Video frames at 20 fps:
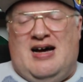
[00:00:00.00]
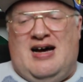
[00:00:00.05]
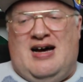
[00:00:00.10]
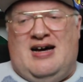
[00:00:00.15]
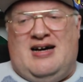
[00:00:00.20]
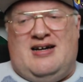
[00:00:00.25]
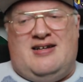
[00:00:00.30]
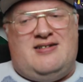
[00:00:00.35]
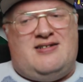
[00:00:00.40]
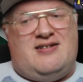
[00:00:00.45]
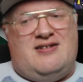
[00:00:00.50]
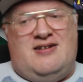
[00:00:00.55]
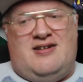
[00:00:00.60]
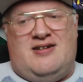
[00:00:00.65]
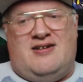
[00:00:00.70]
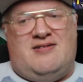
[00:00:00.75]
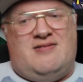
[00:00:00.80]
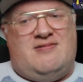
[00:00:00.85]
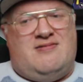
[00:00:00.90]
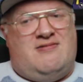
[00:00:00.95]
And, you
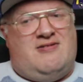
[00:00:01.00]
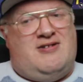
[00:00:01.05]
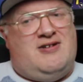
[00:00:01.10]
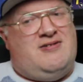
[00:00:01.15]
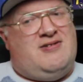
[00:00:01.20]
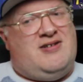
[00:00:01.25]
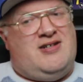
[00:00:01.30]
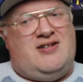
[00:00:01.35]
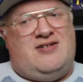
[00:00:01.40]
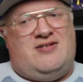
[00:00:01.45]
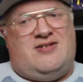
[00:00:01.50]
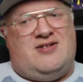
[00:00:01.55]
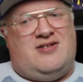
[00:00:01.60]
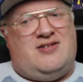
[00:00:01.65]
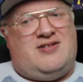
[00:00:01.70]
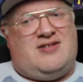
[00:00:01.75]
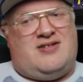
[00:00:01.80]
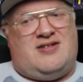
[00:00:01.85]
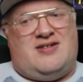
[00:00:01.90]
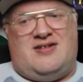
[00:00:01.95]
know, Rudy
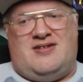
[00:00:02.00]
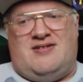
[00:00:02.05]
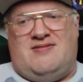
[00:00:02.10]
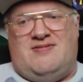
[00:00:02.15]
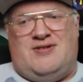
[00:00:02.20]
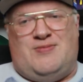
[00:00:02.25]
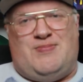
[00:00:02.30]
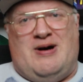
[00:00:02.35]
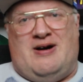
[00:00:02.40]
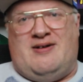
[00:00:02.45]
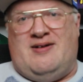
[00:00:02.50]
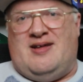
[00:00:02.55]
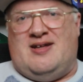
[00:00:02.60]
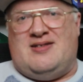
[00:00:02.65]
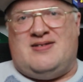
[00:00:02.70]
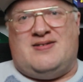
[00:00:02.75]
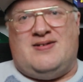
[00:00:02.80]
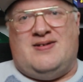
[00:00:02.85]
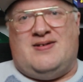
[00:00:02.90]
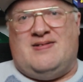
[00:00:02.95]
just was part of
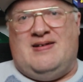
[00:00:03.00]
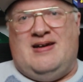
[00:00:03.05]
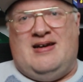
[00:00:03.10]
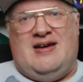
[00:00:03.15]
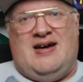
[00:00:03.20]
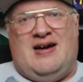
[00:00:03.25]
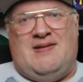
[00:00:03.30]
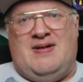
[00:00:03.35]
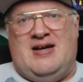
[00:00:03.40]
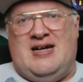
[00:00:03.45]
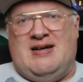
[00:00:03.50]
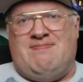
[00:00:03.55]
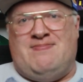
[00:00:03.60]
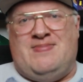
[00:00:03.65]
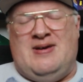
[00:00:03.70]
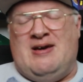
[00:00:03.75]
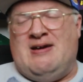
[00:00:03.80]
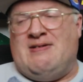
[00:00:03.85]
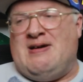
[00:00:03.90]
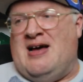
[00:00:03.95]
that story and made a
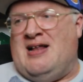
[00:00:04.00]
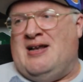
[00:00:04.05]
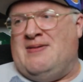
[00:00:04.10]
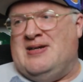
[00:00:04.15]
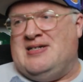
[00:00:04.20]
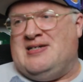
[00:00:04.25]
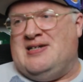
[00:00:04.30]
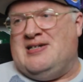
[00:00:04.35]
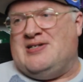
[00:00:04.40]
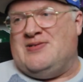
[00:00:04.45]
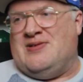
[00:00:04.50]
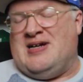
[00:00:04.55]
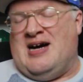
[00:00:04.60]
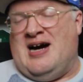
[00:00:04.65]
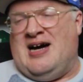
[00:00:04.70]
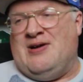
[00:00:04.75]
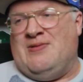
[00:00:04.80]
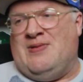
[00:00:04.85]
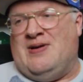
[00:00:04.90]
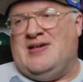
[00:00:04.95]
big element into it.
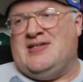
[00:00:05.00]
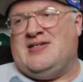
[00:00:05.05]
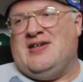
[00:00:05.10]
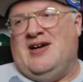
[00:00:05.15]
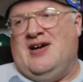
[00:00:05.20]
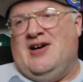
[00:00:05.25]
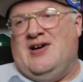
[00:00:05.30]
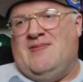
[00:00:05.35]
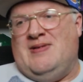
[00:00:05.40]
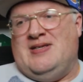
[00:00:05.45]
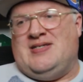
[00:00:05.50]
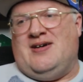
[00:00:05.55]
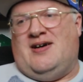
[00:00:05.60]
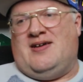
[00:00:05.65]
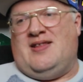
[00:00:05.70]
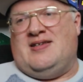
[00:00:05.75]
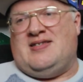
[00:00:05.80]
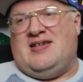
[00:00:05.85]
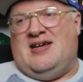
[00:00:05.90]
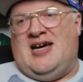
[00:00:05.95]
And it was, we
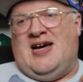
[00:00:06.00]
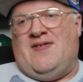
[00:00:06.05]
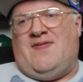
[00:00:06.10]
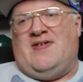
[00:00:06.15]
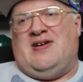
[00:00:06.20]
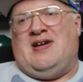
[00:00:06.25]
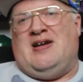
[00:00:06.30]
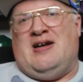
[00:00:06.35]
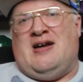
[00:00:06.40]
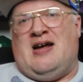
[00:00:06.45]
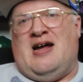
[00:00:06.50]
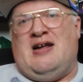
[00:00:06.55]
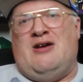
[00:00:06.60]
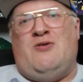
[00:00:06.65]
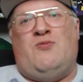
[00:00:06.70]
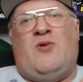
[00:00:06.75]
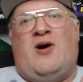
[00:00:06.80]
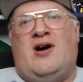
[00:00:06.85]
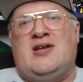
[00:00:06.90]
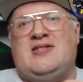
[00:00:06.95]
saw this effort in it. And
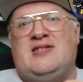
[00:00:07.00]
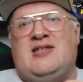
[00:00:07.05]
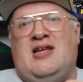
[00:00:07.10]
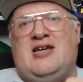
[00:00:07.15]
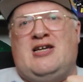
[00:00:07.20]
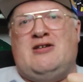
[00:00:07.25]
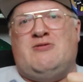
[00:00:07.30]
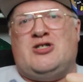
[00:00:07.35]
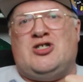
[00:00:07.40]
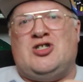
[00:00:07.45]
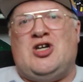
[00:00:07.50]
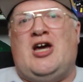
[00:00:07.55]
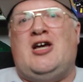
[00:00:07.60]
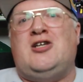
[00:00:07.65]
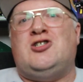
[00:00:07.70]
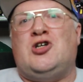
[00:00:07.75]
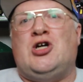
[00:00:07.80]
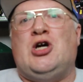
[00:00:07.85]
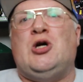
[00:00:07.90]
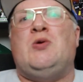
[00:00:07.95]
he wasn't like he was
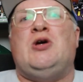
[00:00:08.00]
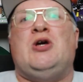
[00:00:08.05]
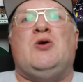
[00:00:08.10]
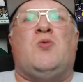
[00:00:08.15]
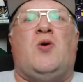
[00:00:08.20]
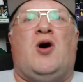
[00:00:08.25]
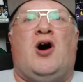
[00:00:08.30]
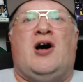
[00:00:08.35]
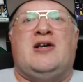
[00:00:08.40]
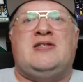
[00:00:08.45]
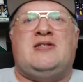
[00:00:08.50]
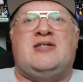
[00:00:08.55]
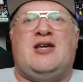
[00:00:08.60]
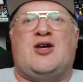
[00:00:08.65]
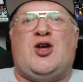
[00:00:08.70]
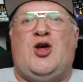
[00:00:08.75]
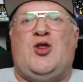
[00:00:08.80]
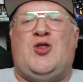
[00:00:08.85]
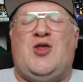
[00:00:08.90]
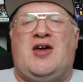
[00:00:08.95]
changing who he was. This is the
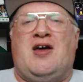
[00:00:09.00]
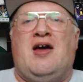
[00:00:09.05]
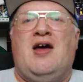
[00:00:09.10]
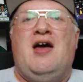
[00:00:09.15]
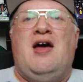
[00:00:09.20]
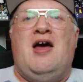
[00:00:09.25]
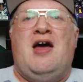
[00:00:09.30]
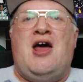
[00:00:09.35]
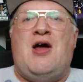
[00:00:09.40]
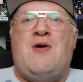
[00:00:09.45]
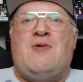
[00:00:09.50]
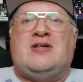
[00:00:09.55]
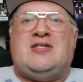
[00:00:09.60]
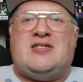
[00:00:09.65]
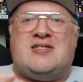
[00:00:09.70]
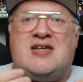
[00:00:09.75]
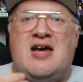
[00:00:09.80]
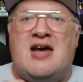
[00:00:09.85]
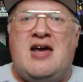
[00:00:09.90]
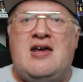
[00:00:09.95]
key thing. He was
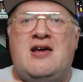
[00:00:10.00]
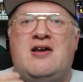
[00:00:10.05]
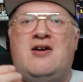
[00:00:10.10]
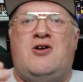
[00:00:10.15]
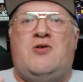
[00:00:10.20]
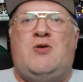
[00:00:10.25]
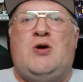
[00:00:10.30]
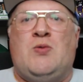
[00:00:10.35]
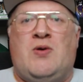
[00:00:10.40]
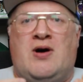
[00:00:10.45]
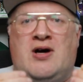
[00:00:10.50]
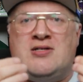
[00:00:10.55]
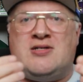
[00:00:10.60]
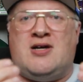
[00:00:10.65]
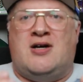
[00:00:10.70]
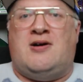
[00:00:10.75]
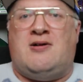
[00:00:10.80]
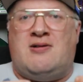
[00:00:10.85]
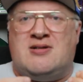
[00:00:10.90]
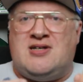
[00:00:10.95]
staying who he was
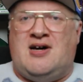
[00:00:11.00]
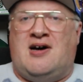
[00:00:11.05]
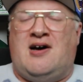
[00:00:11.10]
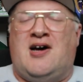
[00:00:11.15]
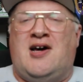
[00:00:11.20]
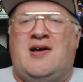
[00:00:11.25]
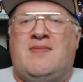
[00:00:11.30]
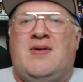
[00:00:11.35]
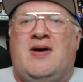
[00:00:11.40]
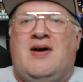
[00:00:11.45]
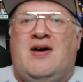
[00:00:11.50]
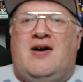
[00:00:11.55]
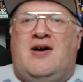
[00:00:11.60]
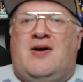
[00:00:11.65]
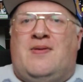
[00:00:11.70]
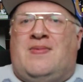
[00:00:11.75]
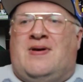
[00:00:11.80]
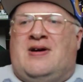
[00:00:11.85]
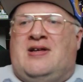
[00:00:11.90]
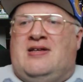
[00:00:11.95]
the whole time.
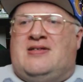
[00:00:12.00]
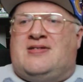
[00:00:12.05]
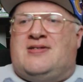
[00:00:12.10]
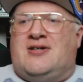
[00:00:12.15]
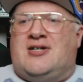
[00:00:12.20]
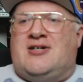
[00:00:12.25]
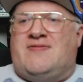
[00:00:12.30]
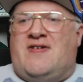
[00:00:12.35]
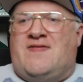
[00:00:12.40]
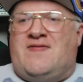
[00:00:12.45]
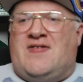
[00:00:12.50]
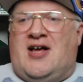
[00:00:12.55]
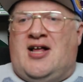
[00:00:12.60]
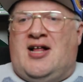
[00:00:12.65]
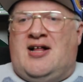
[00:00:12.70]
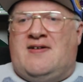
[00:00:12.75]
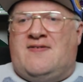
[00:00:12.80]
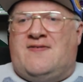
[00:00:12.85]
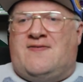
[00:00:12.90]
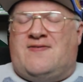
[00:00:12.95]
But he'd sort of
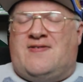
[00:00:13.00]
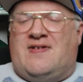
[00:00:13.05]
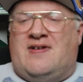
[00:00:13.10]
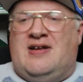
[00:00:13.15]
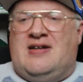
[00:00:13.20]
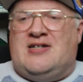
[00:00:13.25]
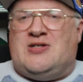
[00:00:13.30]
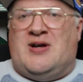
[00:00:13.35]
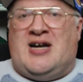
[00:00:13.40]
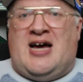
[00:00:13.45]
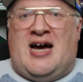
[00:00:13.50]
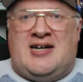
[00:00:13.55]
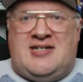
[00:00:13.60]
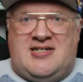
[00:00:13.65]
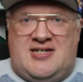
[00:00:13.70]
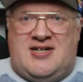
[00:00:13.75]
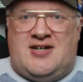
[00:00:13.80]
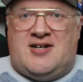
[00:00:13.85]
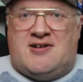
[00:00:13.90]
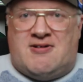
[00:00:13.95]
evolved into an
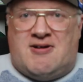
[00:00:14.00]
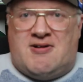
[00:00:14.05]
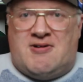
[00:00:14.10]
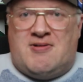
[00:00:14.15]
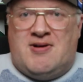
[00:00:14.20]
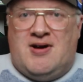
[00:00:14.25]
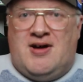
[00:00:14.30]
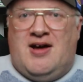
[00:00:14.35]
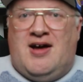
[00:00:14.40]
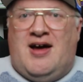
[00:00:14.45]
anti-hero.